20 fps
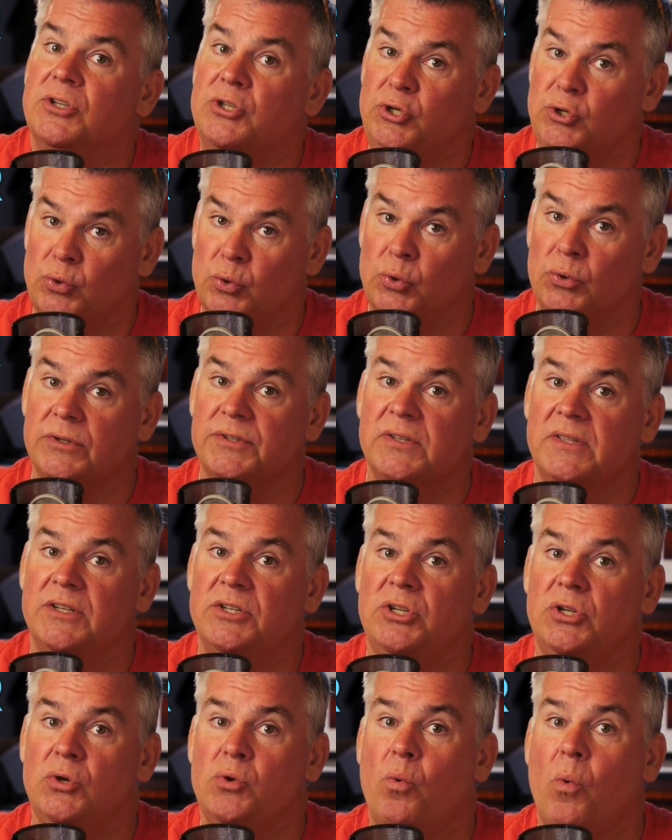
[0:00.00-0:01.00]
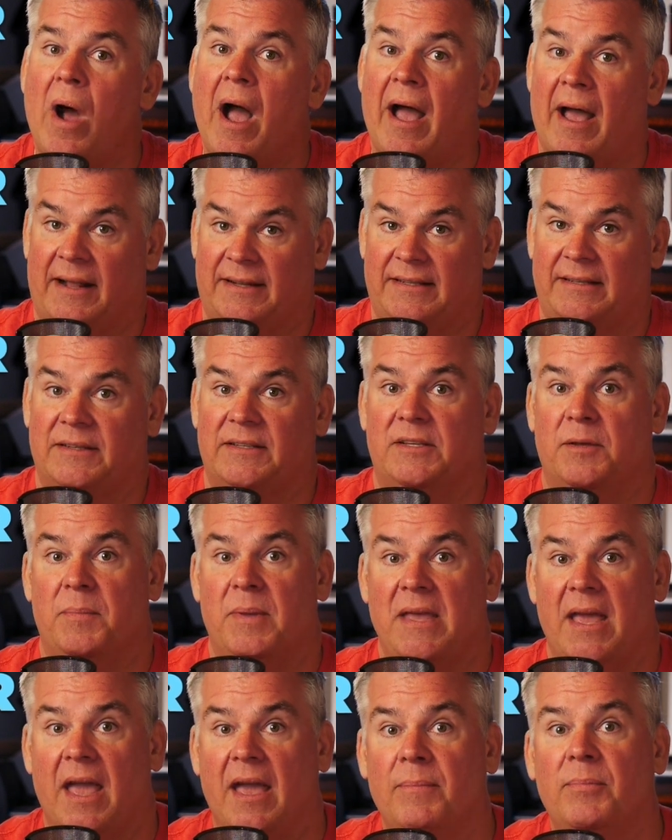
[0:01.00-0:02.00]
the tools that you want to
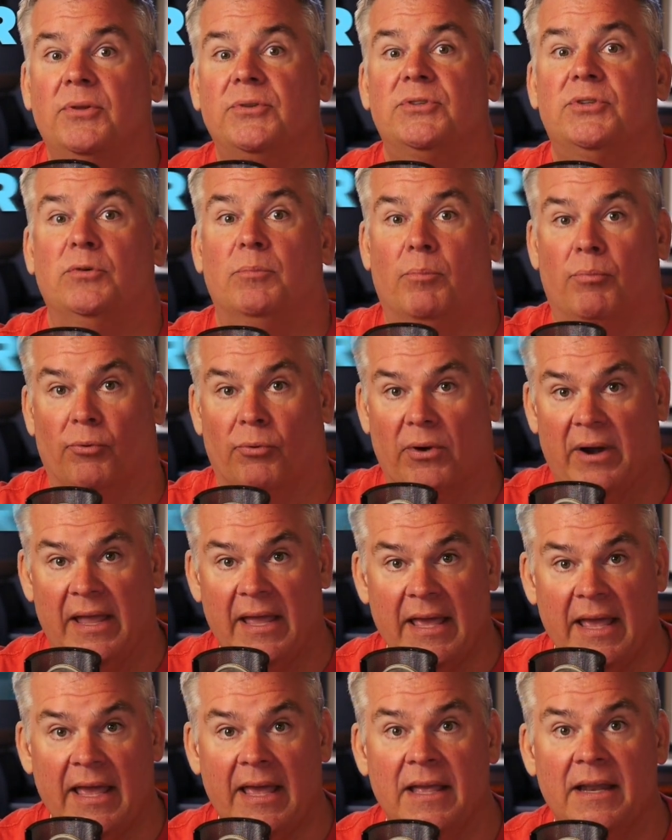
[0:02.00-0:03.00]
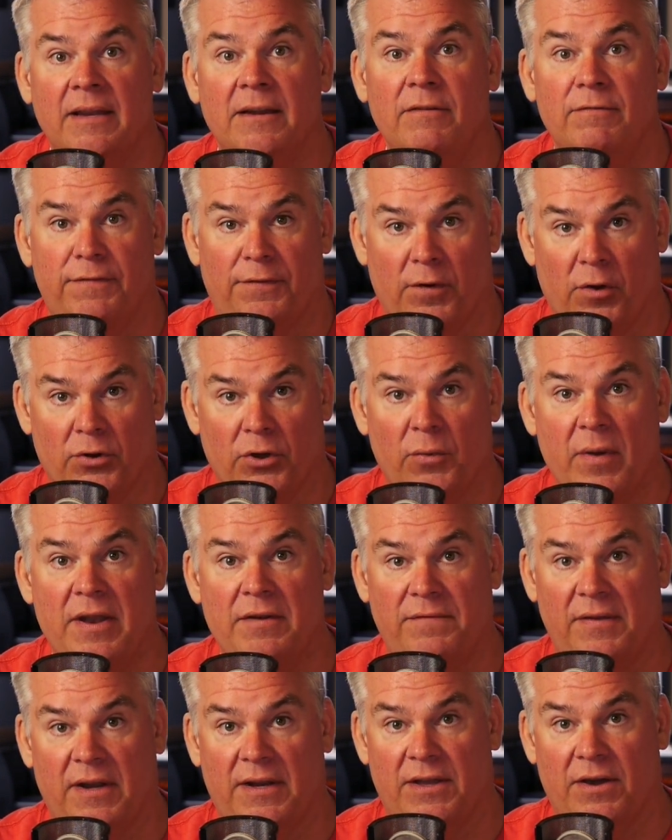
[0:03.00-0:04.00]
be able to bring in photo
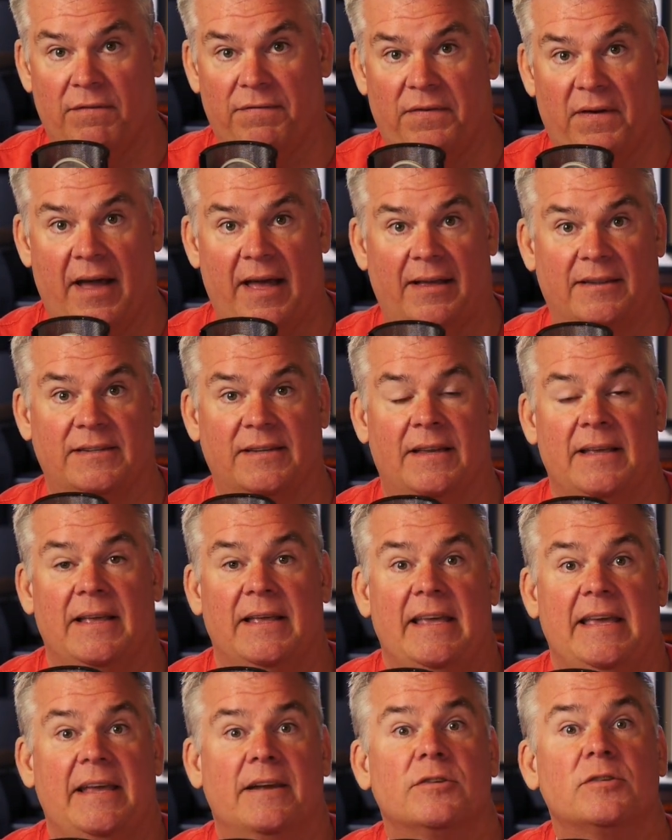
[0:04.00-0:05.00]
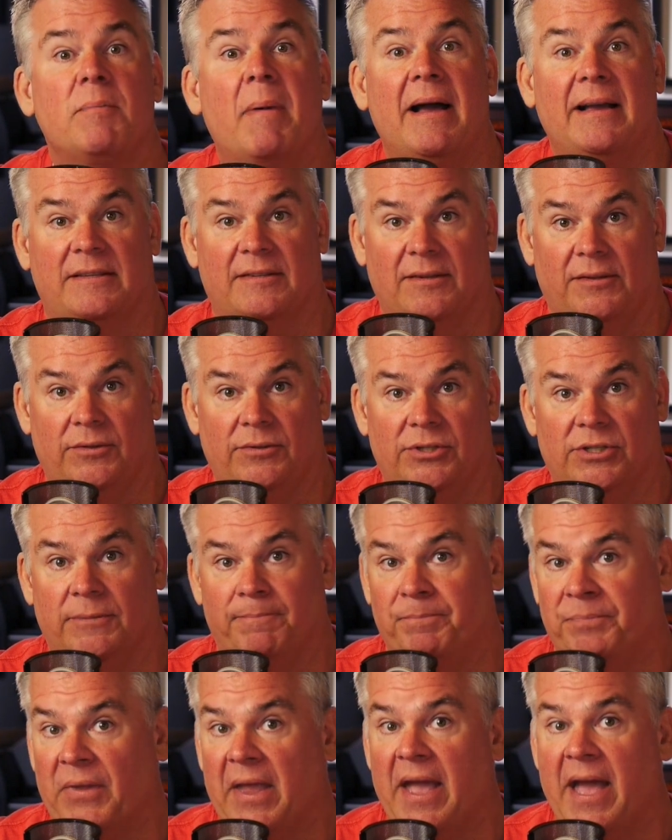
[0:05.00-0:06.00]
and video files. Here's my
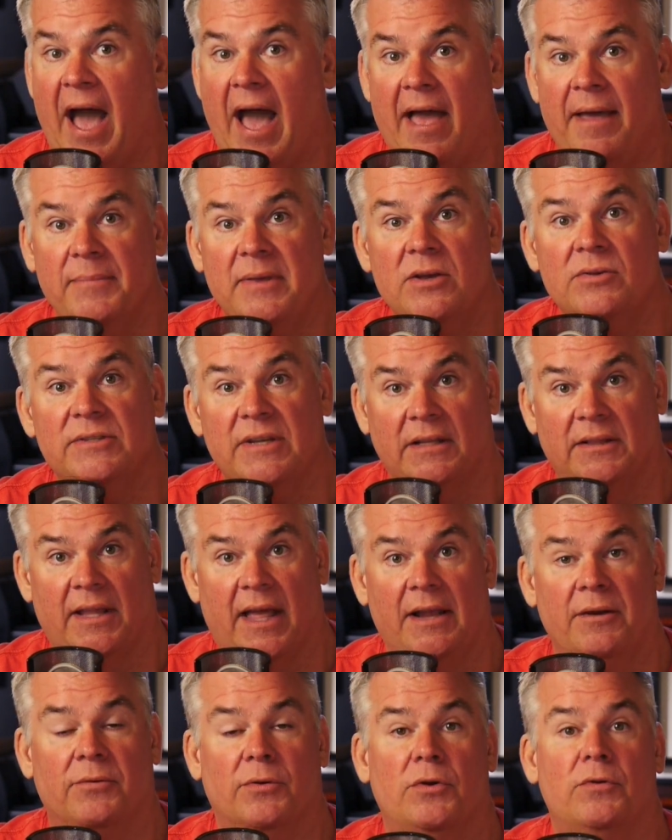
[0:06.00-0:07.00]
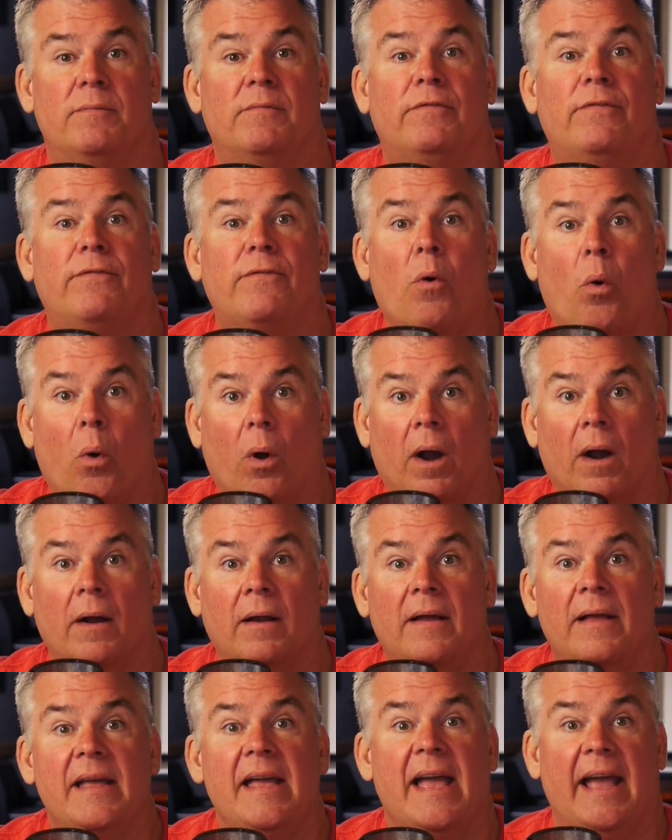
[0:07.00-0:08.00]
solution. I'm using Lightroom 4,
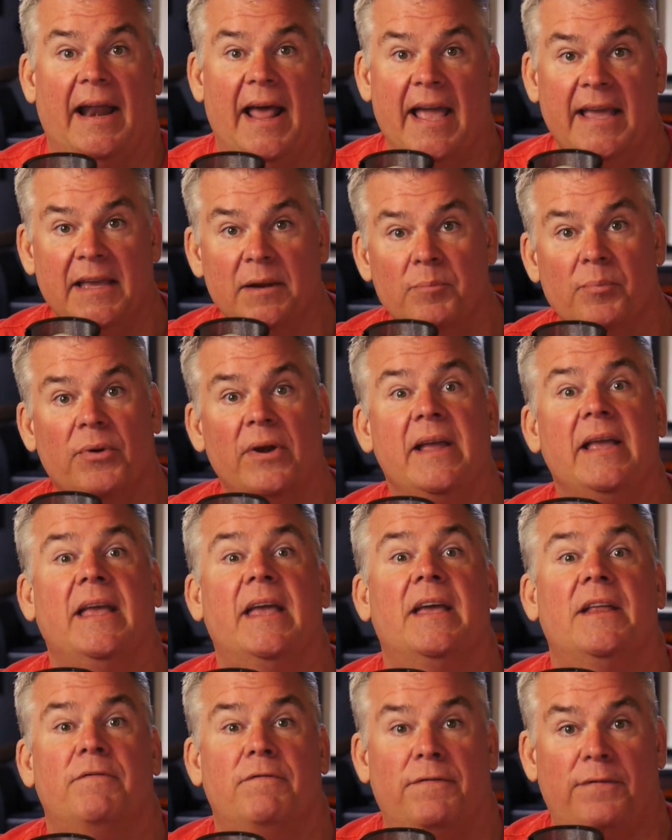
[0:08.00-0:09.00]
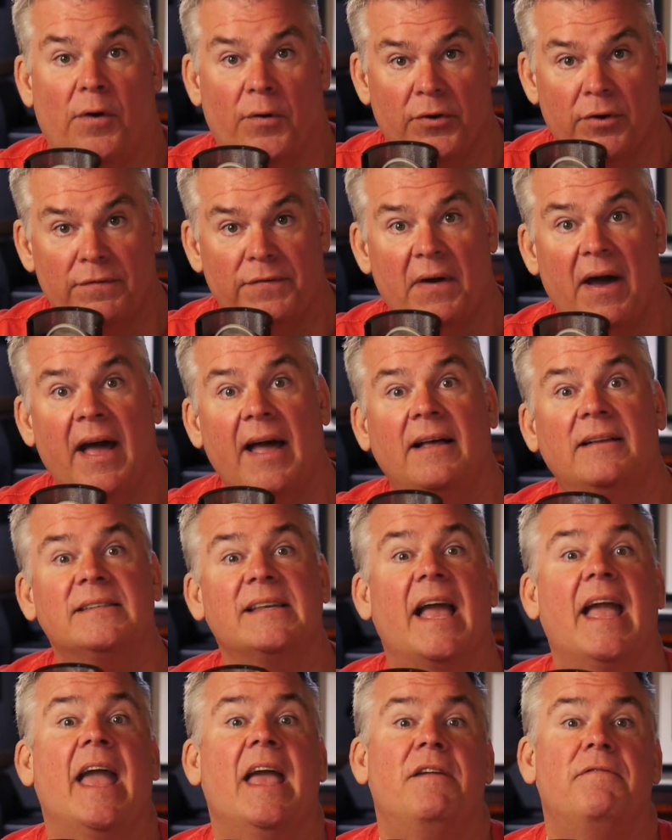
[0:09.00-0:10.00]
and I can bring in photo
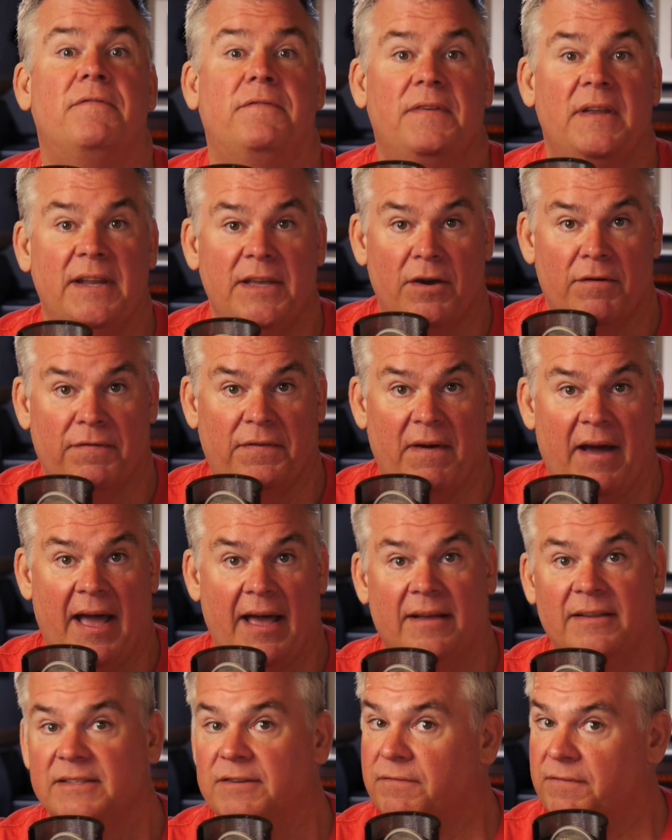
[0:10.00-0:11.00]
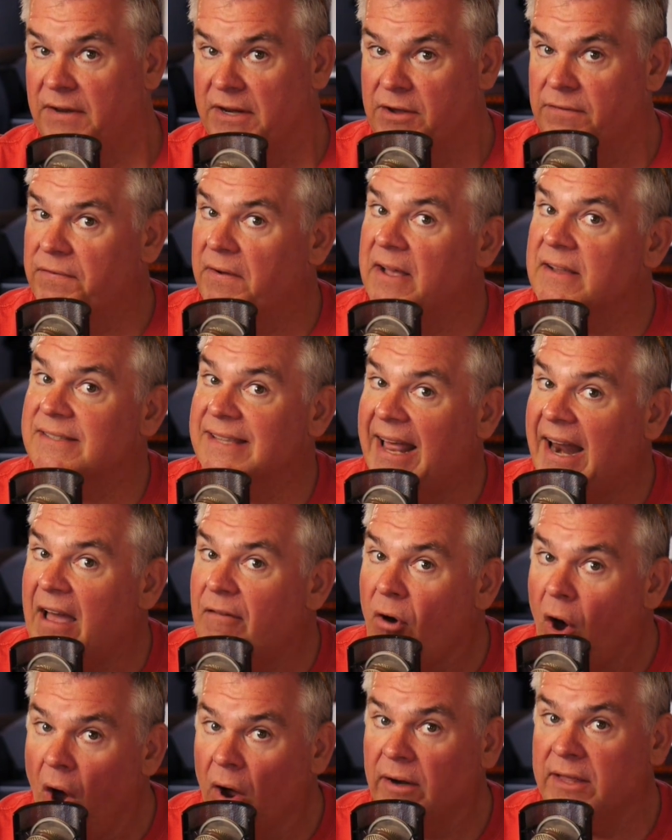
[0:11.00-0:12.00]
files and video files that
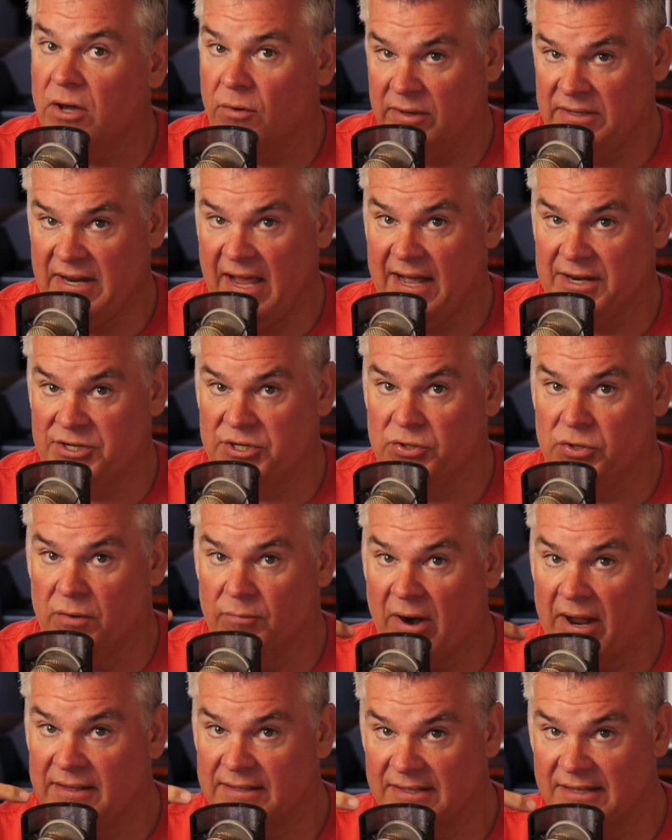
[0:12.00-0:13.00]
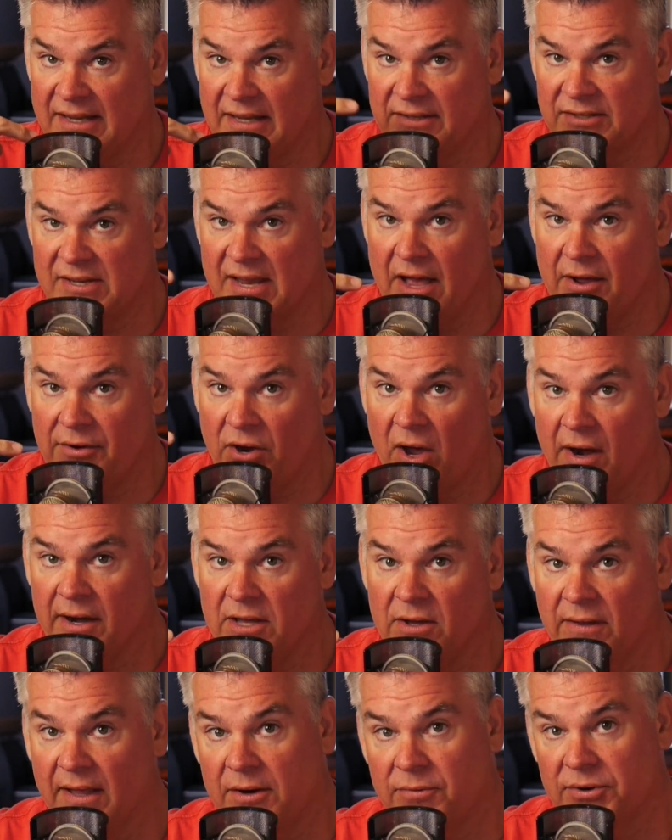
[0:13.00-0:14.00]
have audio attached to them, right? Sync sound
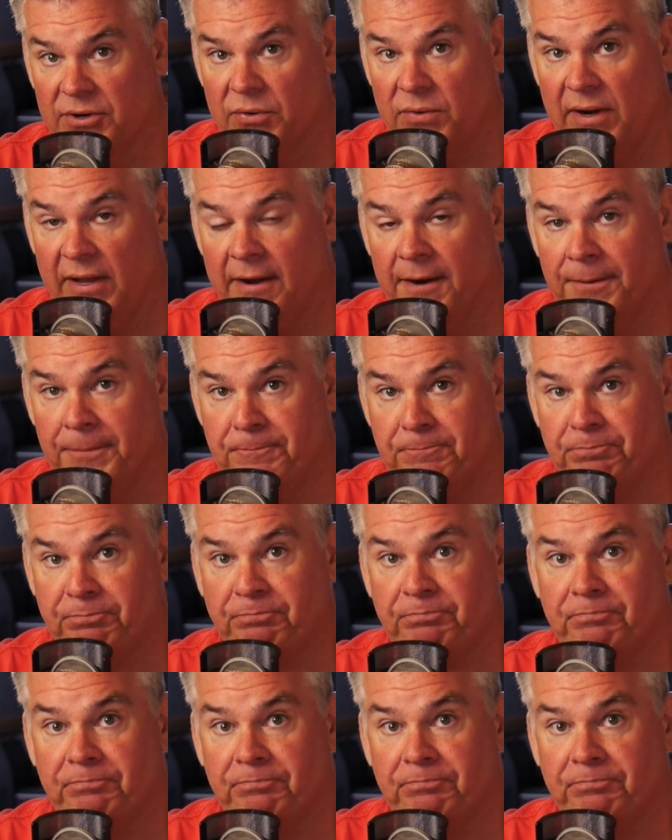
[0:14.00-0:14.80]
audio like we're doing here.